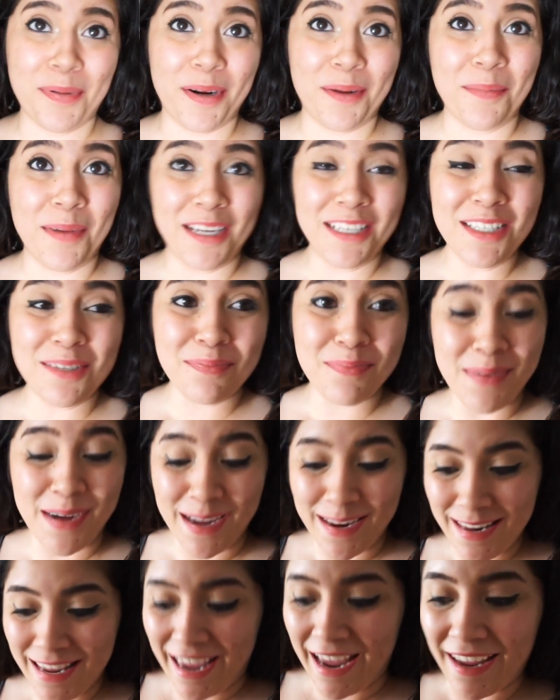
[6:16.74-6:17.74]
pretty much
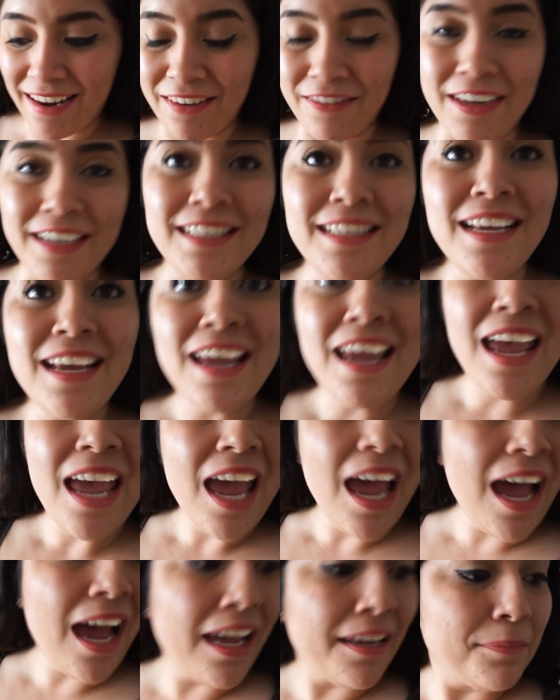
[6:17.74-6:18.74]
but yeah anyways
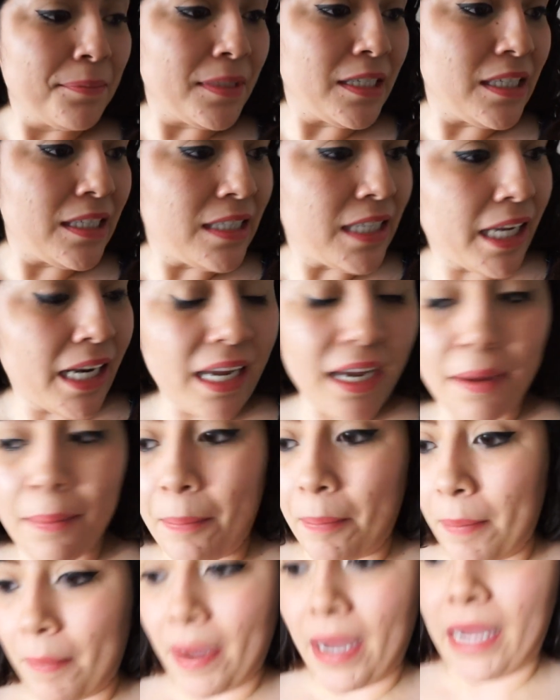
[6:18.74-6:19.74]
I'm just setting
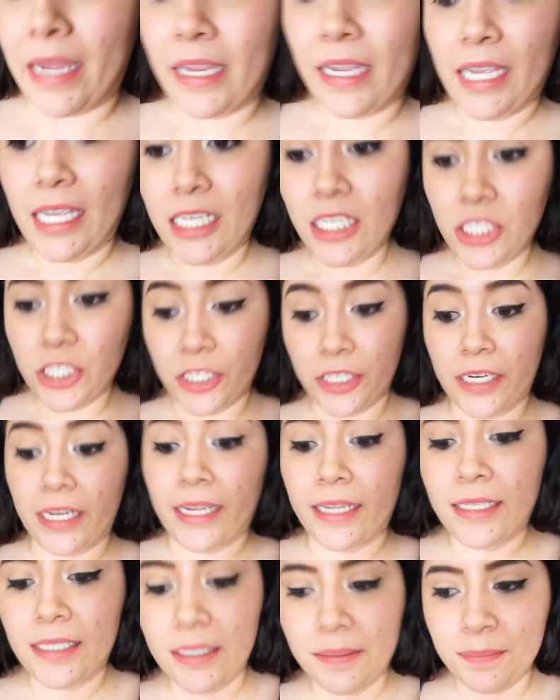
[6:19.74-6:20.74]
up my
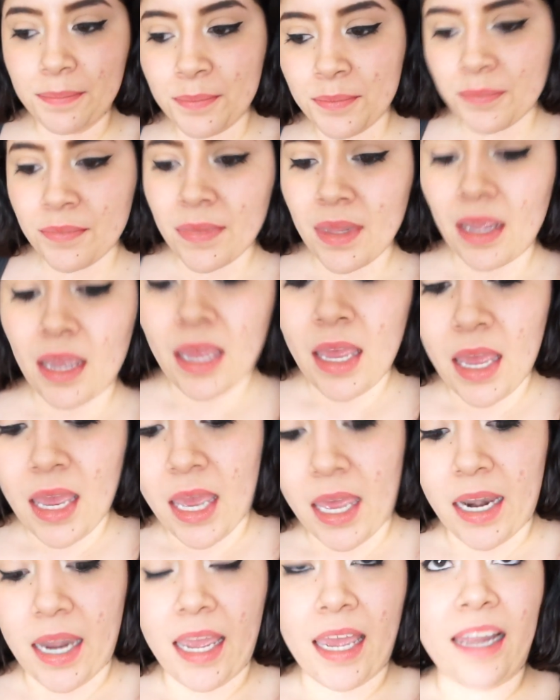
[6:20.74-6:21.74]
internet
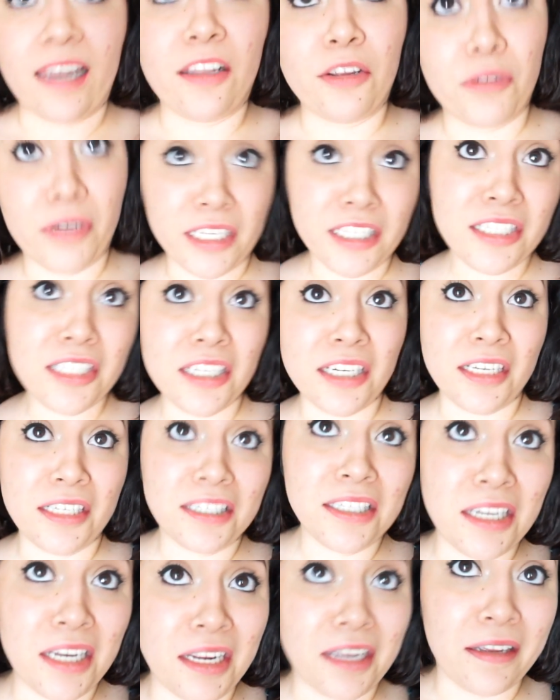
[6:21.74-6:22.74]
and I had a little incident
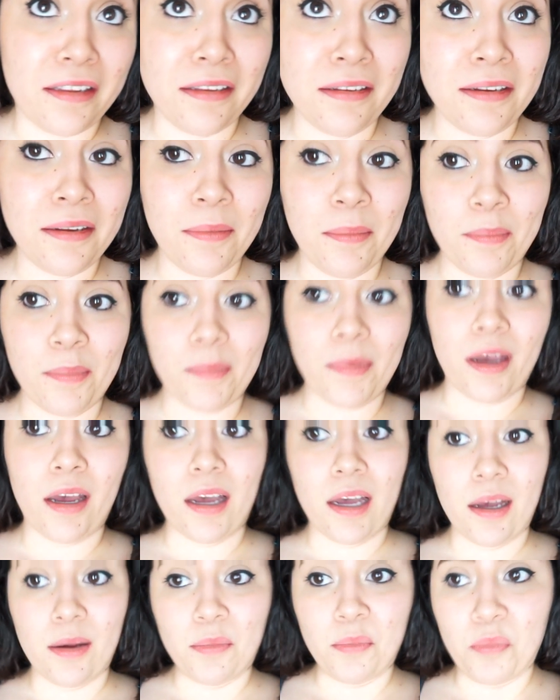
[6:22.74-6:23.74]
today
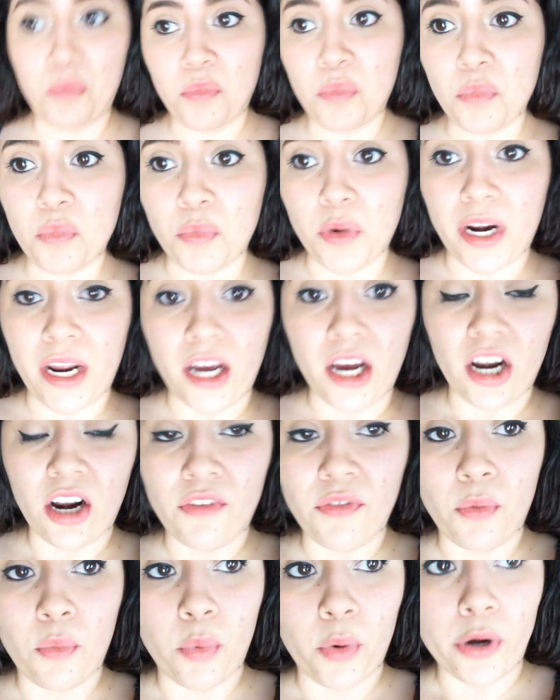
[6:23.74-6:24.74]
um, when I got off of